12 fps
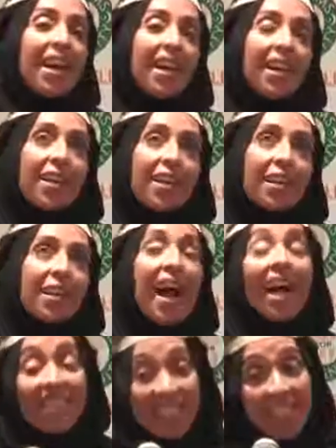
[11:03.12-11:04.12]

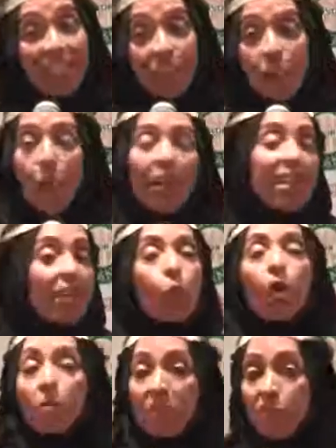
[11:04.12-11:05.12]
I did know I didn't
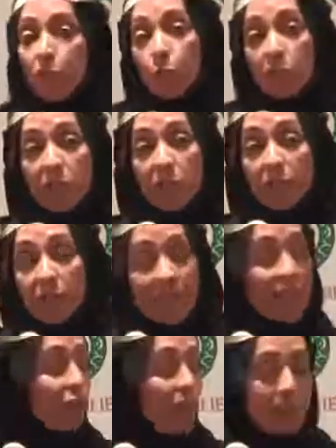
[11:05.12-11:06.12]
want to be Jewish, because I
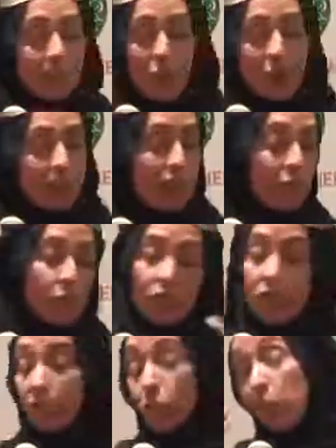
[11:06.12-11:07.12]
knew that process was
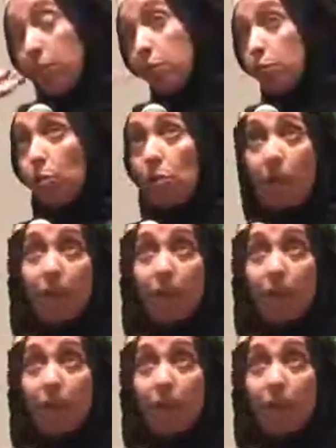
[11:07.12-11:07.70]
just way too long.